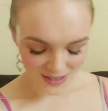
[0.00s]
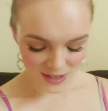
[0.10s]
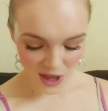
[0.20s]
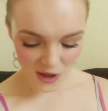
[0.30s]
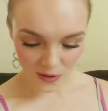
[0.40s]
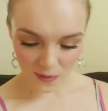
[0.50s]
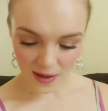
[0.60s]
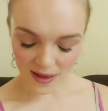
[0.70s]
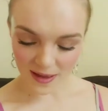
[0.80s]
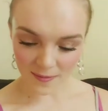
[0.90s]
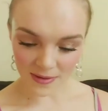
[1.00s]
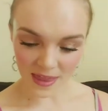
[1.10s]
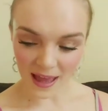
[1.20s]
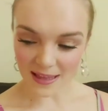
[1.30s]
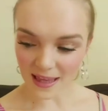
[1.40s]
So
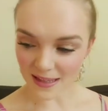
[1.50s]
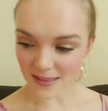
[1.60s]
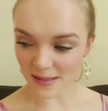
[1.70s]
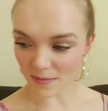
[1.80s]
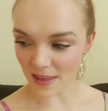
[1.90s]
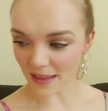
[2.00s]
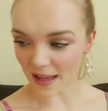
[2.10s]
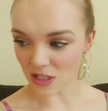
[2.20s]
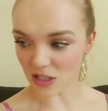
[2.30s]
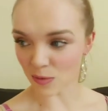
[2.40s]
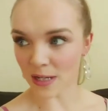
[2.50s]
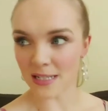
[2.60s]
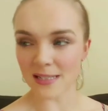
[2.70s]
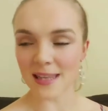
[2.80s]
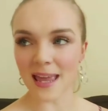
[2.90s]
that's something that I just wanted
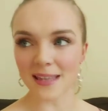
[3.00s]
to say,